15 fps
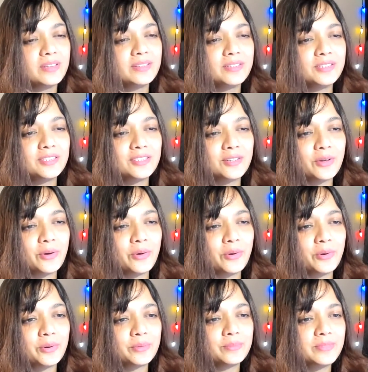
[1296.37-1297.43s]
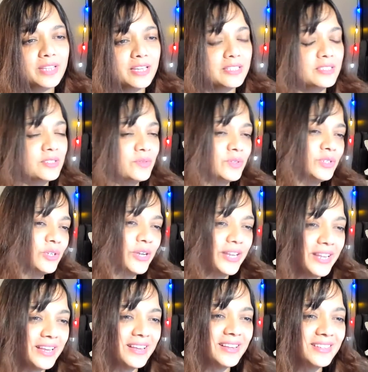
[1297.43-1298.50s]
So thanks for
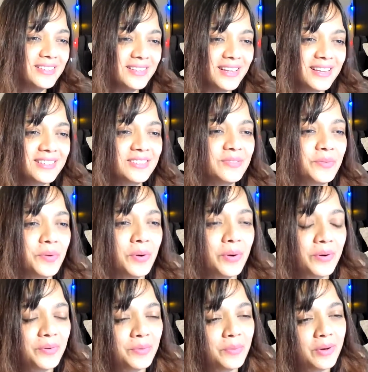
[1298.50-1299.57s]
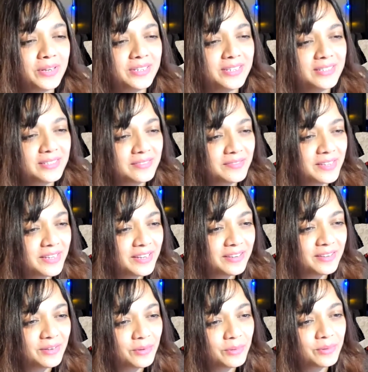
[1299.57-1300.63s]
joining in, thanks for watching the
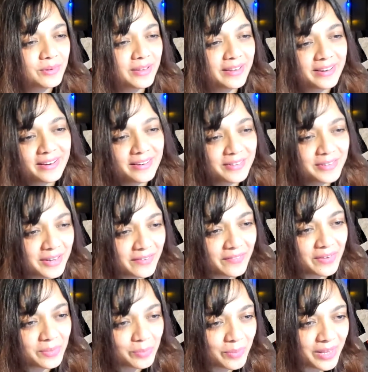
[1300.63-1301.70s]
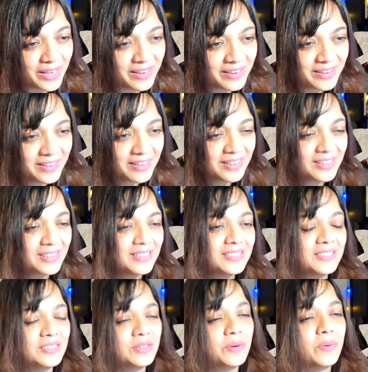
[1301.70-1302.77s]
video and learning with me.
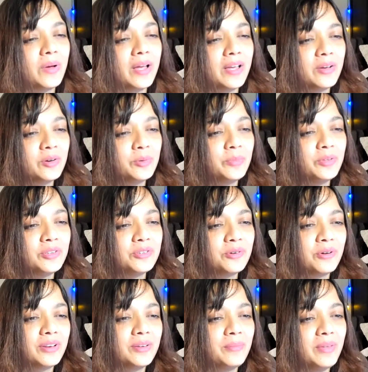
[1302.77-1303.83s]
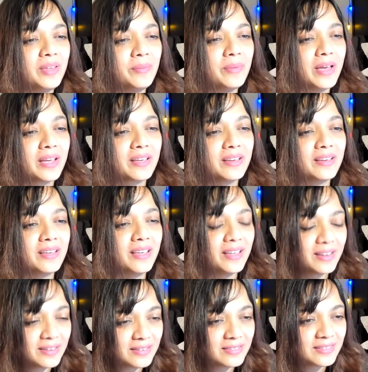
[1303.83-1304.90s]
So I hope you join me back
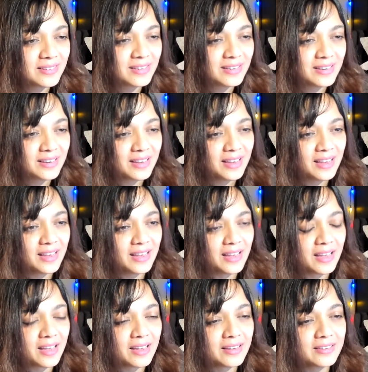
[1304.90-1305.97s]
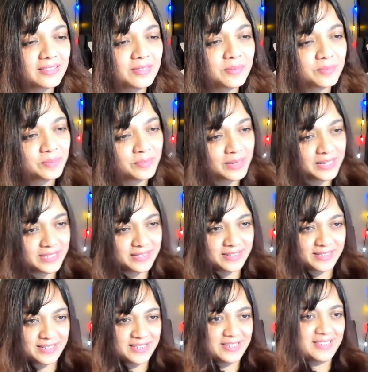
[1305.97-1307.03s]
again, and
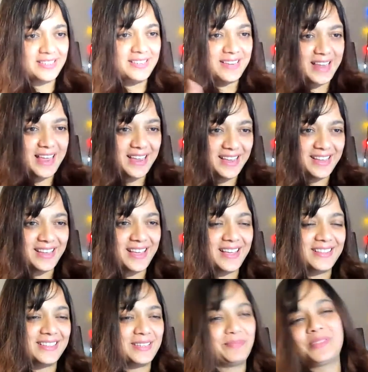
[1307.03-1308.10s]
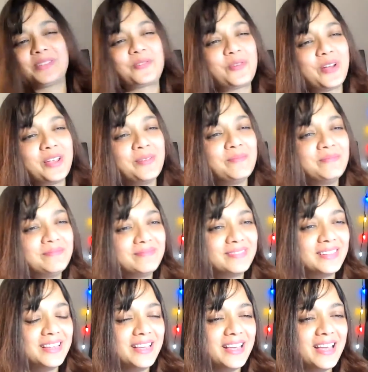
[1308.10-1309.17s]
please like and subscribe,
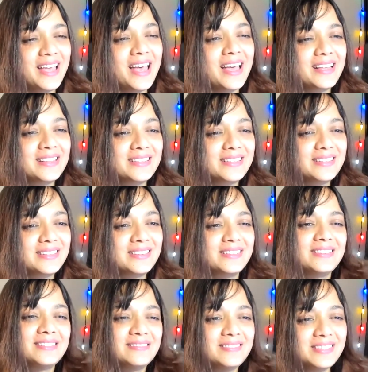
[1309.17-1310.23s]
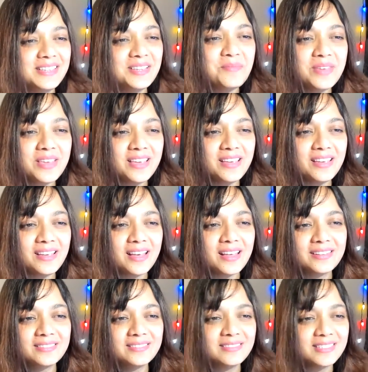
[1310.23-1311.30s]
and see me
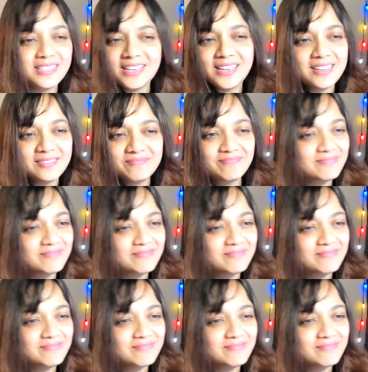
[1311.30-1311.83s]
and see